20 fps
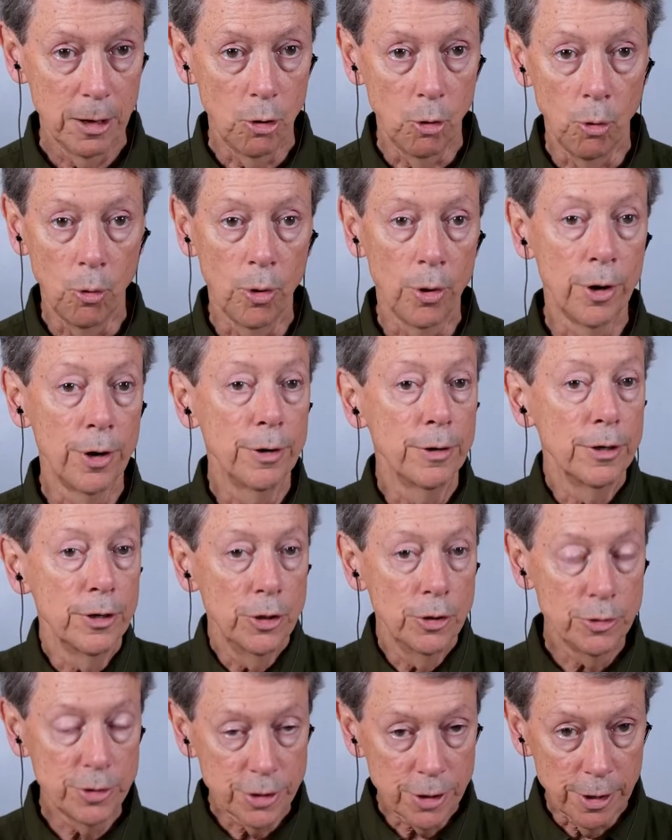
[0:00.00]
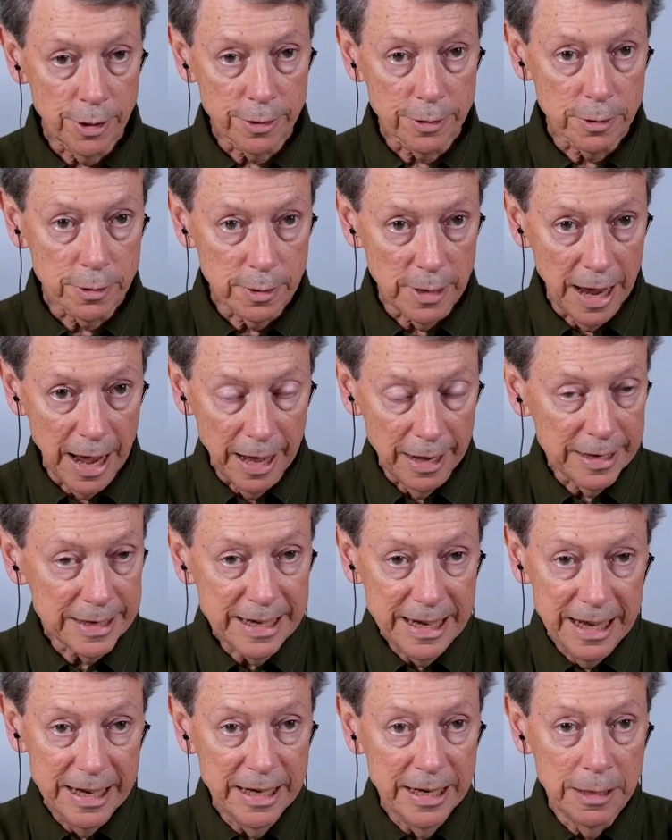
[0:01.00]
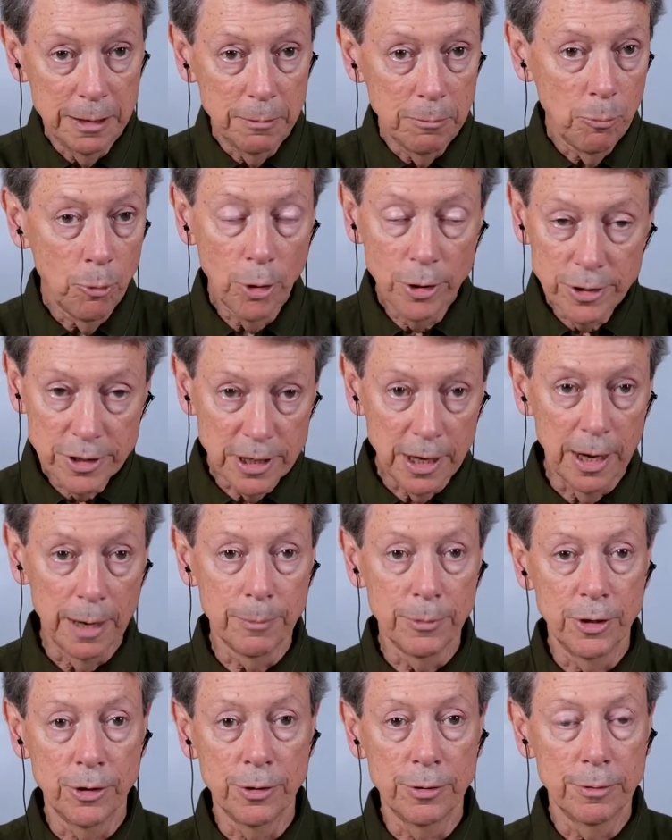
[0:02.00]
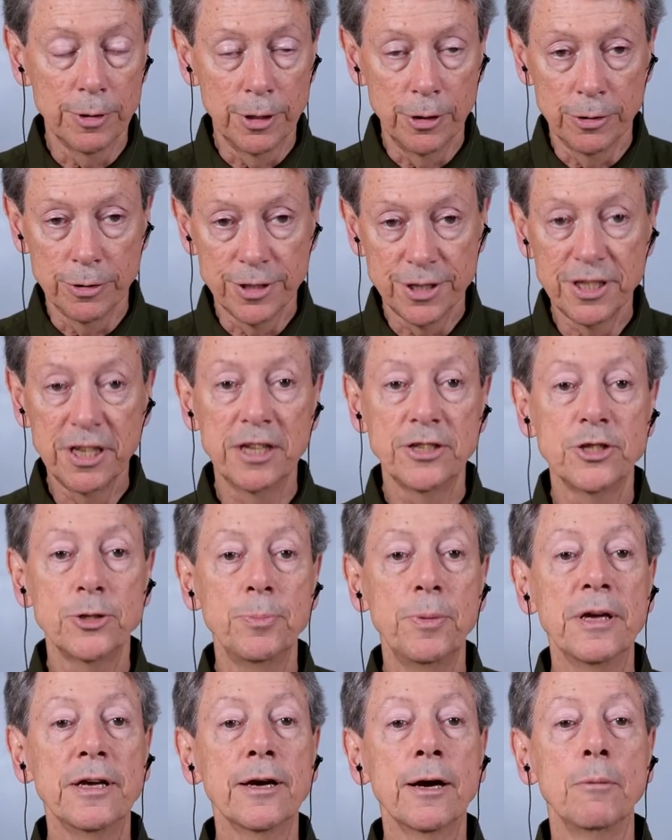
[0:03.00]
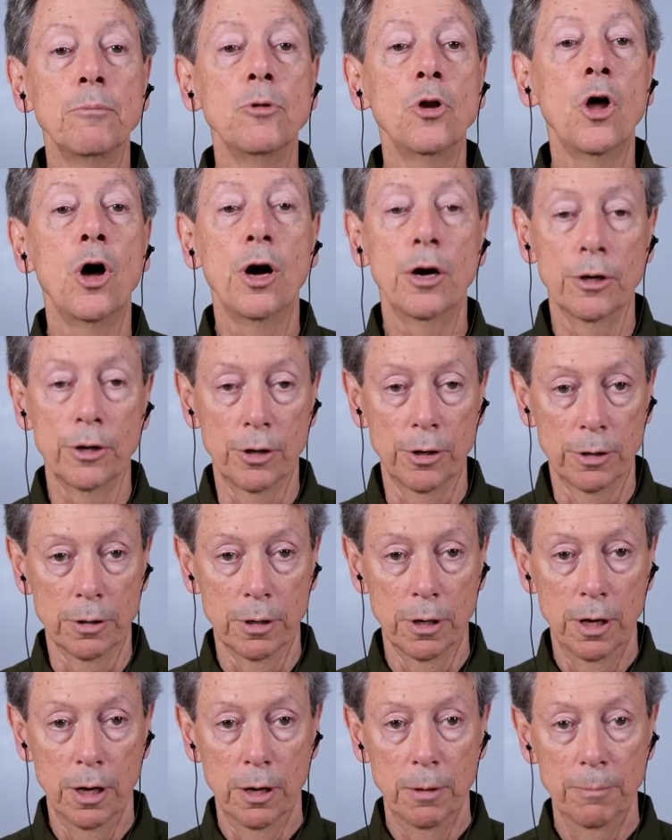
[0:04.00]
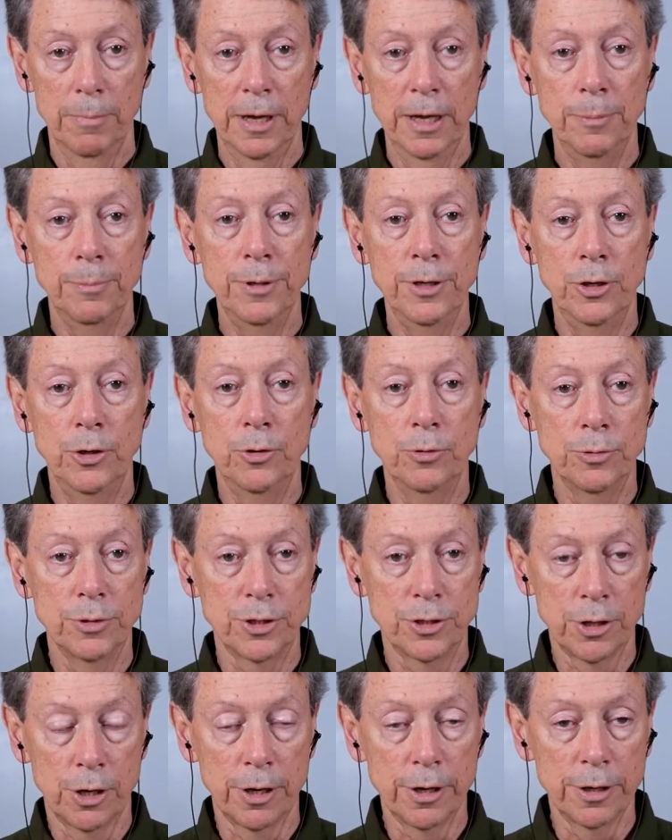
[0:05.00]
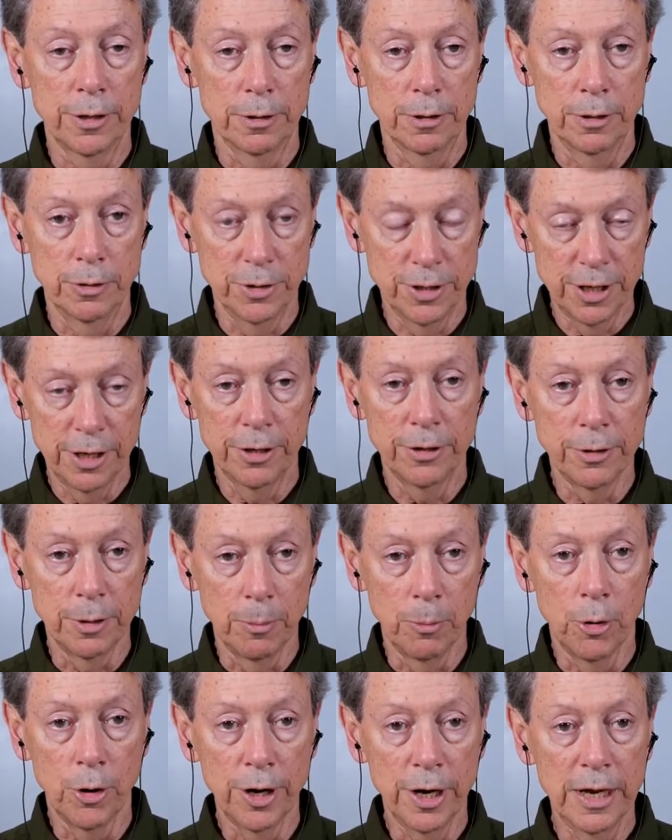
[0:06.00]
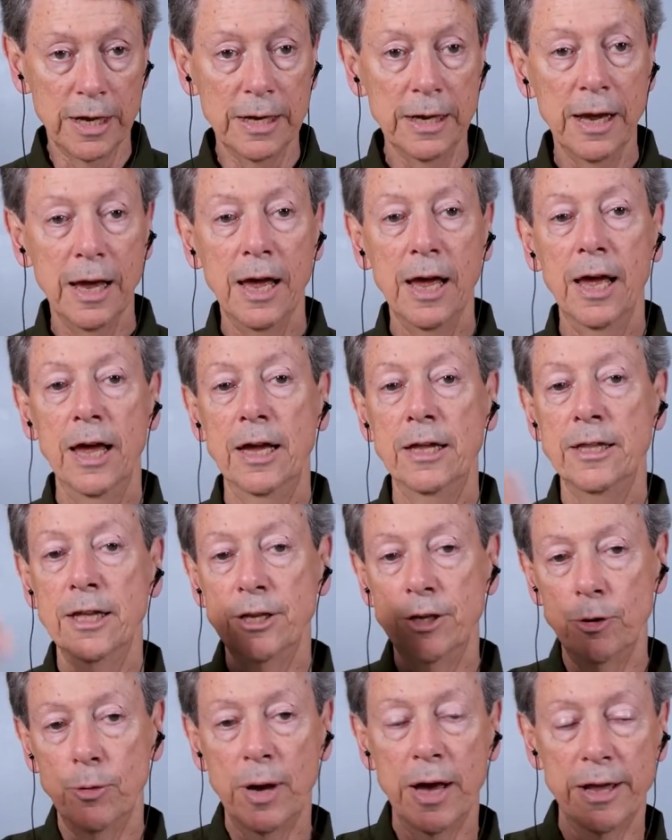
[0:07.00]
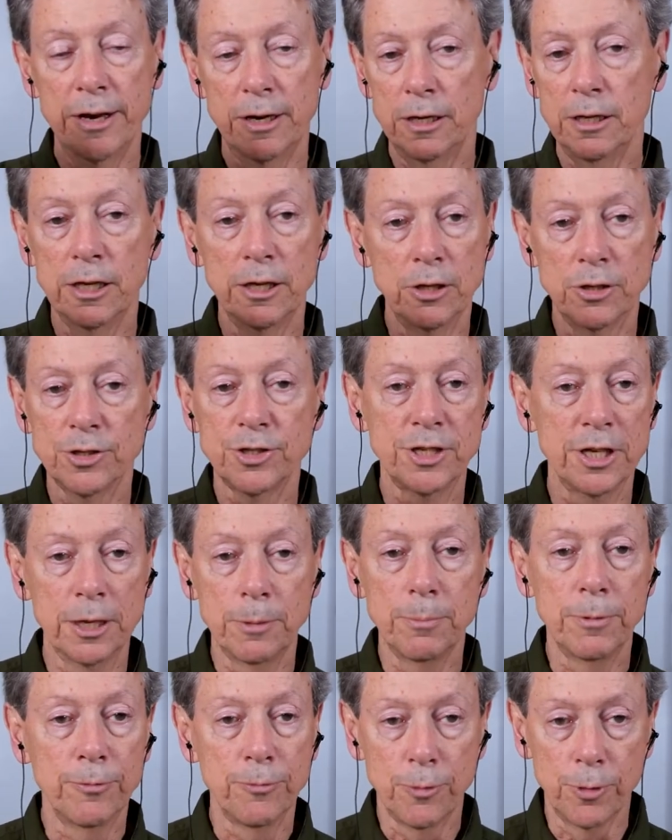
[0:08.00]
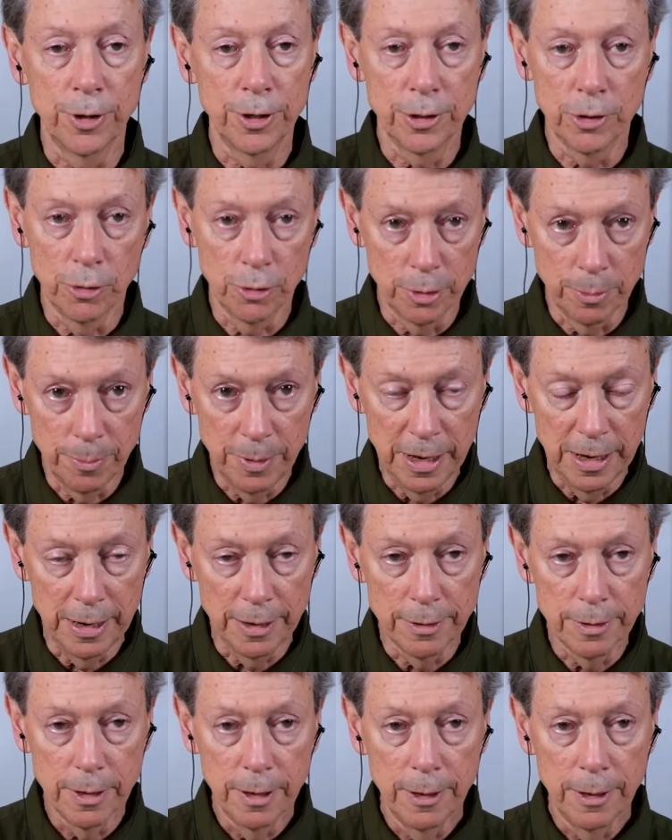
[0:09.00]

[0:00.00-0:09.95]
Or you start allocating more time. Your, your sits become longer. Maybe you start it, you sit in the morning, and then you add a little sit before you go to bed.